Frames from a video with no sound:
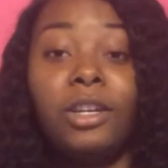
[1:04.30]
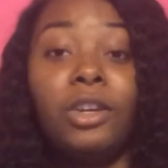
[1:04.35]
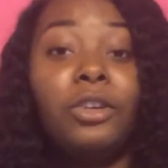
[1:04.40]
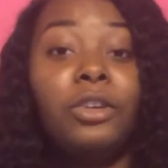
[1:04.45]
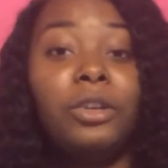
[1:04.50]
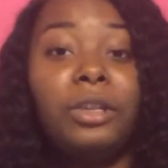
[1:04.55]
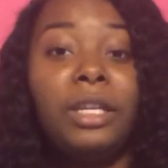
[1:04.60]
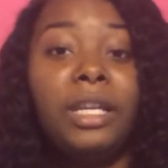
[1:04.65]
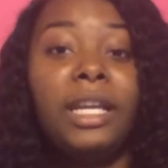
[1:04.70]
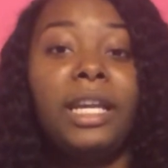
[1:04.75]

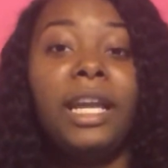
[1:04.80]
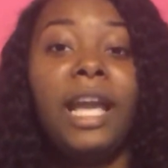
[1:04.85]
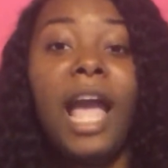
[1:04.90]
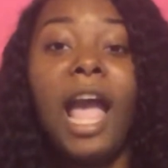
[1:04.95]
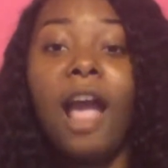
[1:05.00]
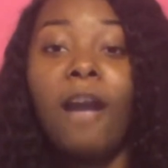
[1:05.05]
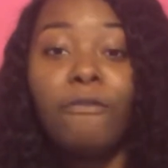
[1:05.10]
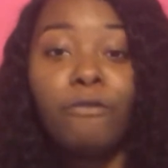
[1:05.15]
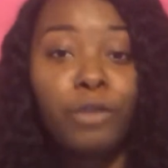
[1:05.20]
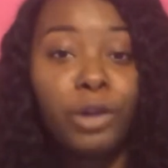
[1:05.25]
Literally
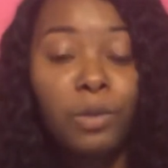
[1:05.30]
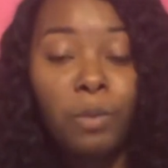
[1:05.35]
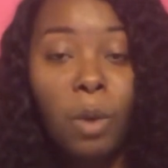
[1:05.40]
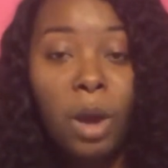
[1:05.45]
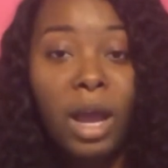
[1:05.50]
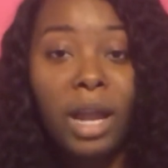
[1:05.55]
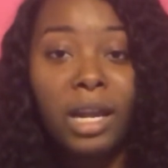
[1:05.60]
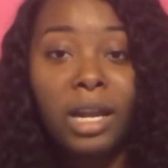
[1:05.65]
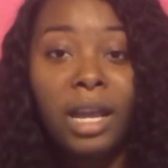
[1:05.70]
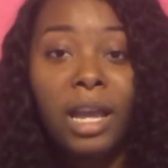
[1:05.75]

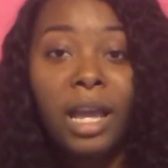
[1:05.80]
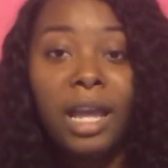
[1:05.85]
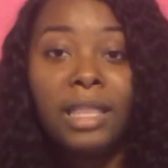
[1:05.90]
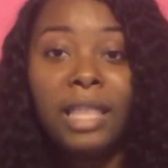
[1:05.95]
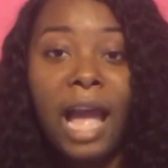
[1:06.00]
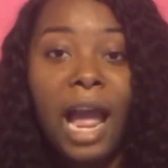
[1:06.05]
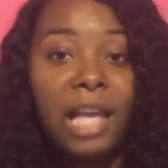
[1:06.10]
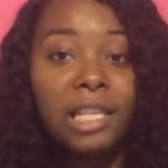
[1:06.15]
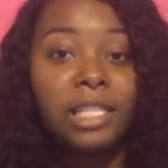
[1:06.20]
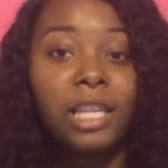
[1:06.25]
everyone
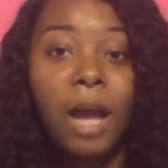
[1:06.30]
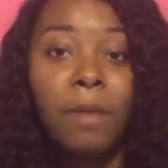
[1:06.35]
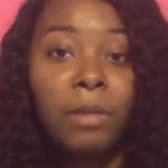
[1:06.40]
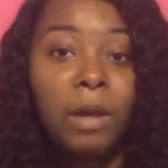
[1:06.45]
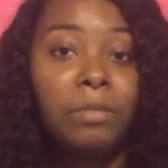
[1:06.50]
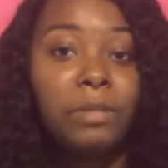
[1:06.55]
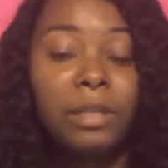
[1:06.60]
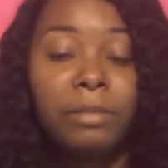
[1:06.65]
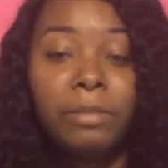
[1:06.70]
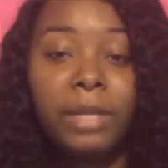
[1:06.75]
that has
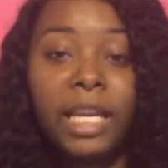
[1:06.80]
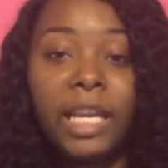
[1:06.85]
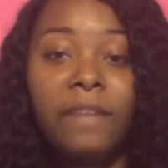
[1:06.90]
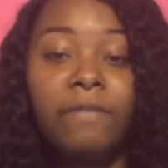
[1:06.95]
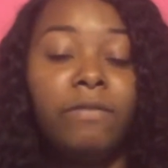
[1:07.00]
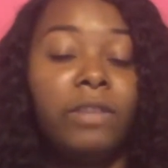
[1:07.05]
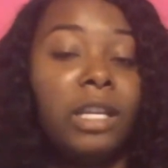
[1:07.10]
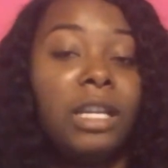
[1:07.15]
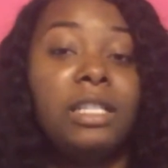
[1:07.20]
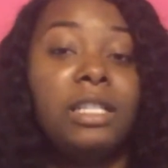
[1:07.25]
come up to
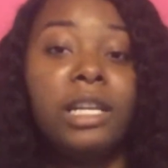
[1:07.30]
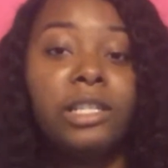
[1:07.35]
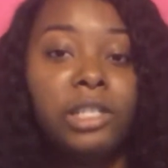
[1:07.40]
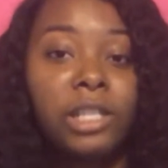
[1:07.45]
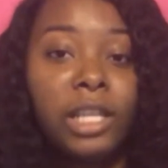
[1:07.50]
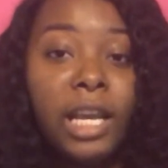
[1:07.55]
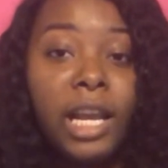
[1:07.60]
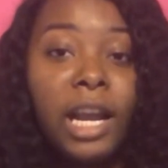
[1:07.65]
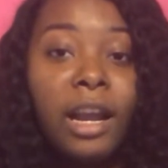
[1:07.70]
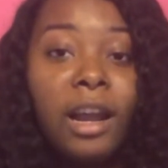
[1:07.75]
me feeling
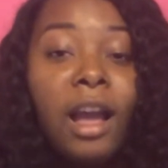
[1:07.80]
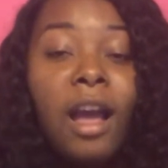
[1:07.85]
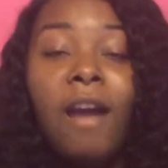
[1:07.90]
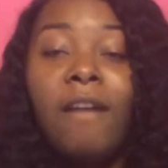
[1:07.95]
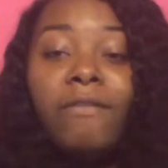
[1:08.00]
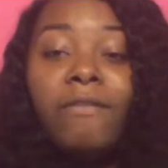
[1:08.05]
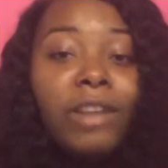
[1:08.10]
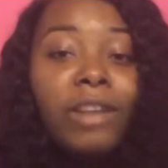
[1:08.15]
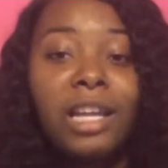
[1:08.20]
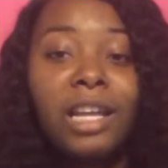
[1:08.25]
touching the hair,
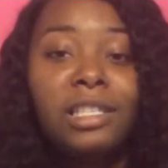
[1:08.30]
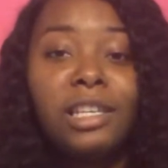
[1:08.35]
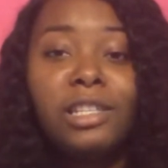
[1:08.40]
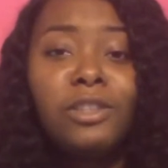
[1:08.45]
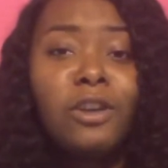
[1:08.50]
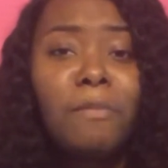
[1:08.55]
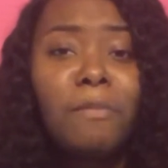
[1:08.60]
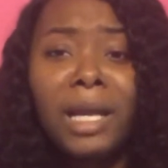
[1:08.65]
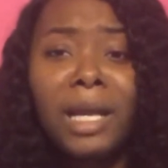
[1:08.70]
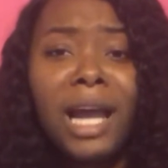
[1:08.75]

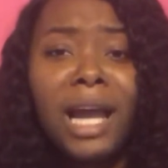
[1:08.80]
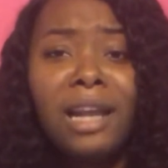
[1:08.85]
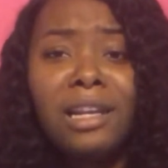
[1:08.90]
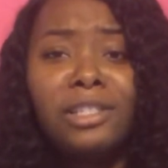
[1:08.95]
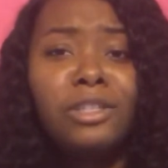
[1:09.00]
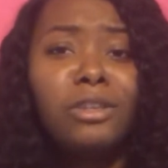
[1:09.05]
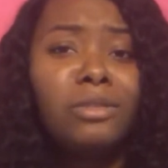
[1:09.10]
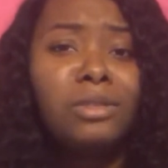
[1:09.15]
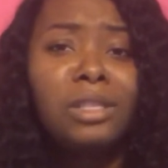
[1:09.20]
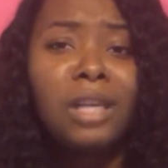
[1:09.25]
Francis, oh my god,
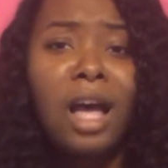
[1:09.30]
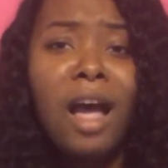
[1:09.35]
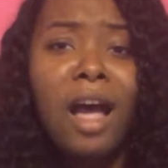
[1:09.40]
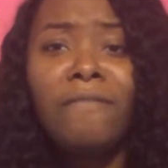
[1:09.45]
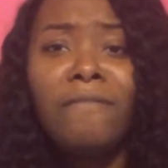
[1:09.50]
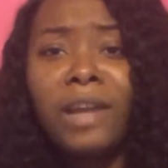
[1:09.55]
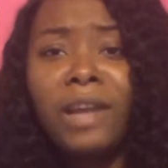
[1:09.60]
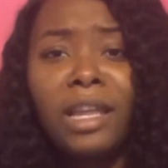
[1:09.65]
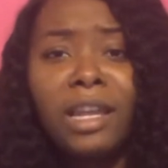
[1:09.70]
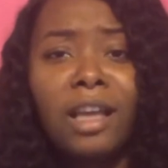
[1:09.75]
it's so
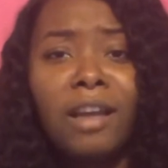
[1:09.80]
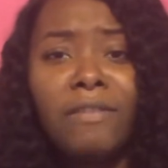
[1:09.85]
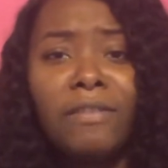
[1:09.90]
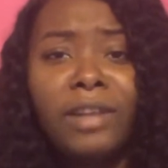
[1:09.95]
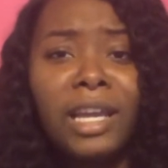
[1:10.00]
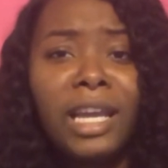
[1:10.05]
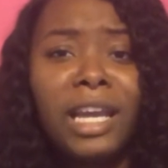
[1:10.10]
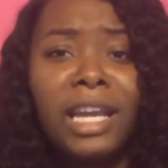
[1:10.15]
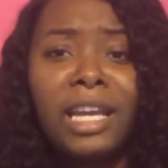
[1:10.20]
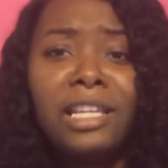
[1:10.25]
soft, I love
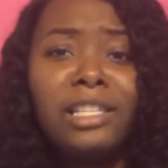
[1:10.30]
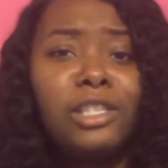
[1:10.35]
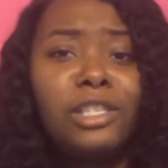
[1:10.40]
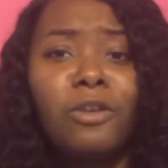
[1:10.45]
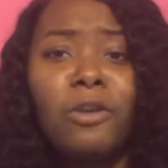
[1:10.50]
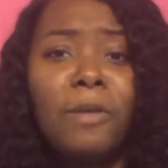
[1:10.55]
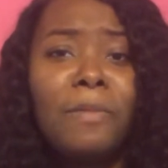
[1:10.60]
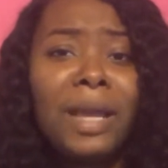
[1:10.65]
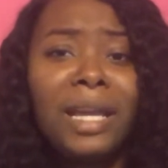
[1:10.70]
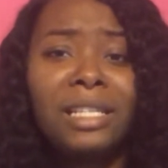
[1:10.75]
it, it's
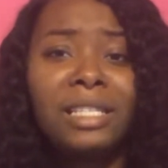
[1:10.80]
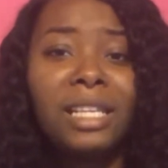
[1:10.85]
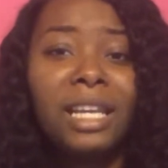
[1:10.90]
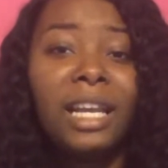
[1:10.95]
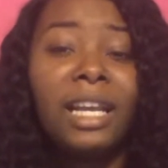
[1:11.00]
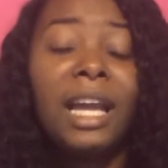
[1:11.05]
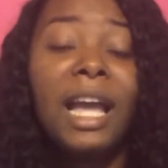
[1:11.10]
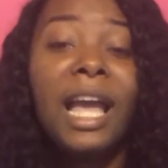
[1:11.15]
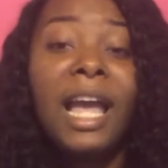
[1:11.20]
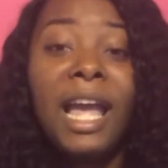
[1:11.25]
so
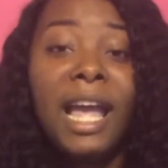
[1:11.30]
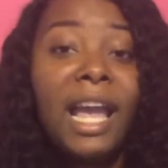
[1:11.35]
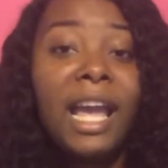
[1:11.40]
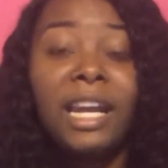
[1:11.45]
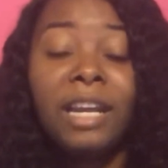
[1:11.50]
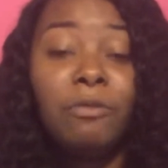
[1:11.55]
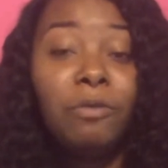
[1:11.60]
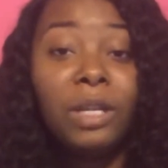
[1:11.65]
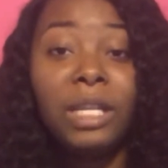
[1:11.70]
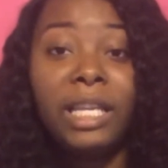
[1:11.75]
amazing.
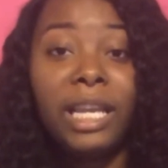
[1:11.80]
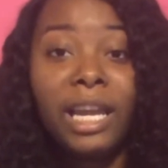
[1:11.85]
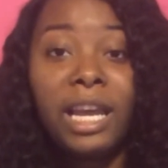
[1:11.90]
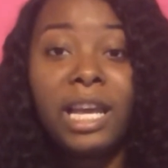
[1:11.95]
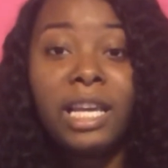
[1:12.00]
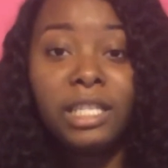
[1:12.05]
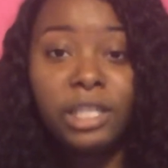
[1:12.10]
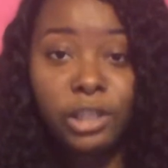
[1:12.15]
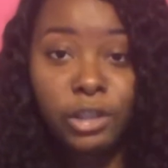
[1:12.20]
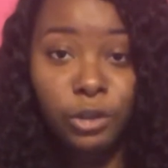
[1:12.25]
And it really
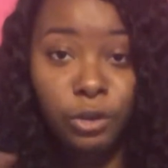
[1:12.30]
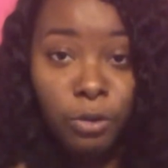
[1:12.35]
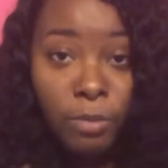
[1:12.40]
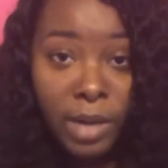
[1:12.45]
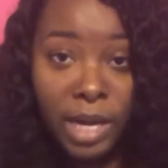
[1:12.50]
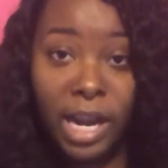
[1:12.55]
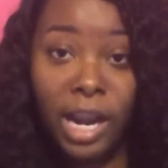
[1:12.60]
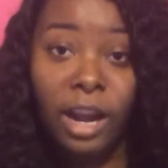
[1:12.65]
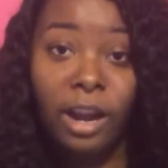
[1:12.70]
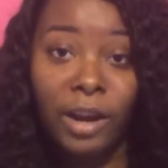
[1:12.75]
is. It's
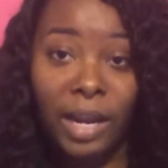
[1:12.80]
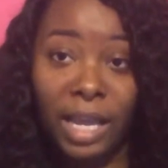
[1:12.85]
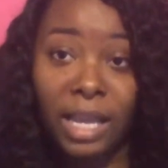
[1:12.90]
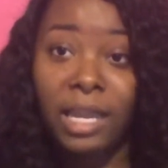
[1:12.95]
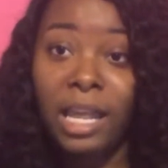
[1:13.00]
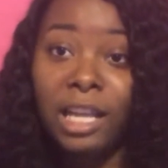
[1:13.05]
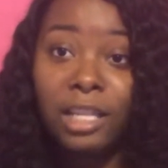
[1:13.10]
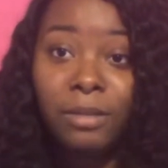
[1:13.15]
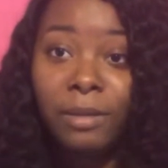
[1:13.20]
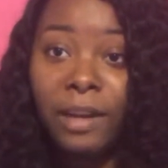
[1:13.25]
human hair,
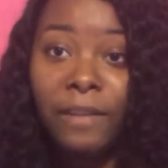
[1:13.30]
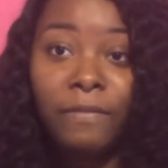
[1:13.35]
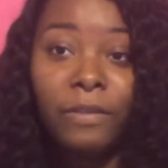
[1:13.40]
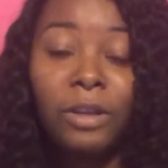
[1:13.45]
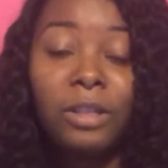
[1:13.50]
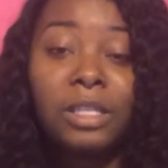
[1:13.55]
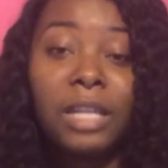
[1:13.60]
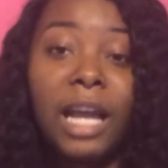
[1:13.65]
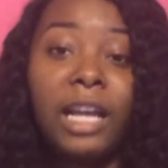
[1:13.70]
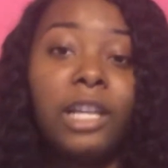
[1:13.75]
and that's what it
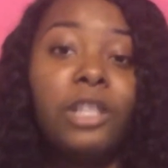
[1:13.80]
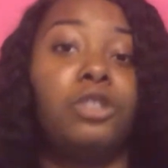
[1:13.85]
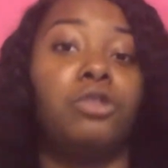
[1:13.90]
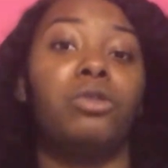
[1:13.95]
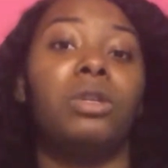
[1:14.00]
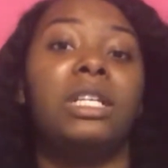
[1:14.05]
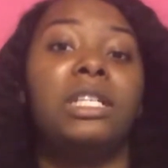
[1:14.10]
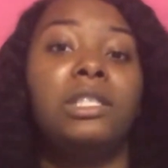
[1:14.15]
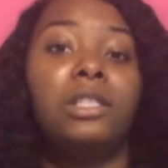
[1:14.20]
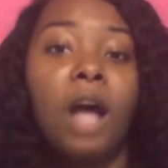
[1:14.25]
feels like. It's
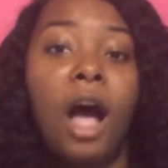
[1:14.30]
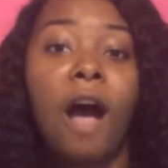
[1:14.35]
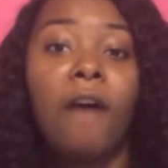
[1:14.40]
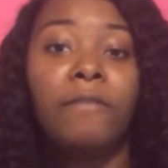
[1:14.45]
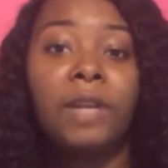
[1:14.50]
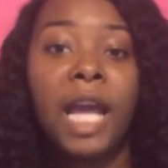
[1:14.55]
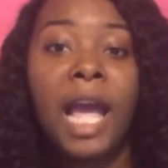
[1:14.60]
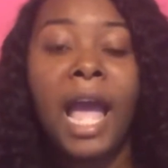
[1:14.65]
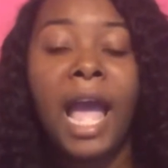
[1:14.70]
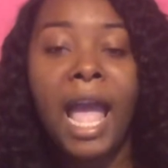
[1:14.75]
really
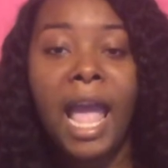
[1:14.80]
soft.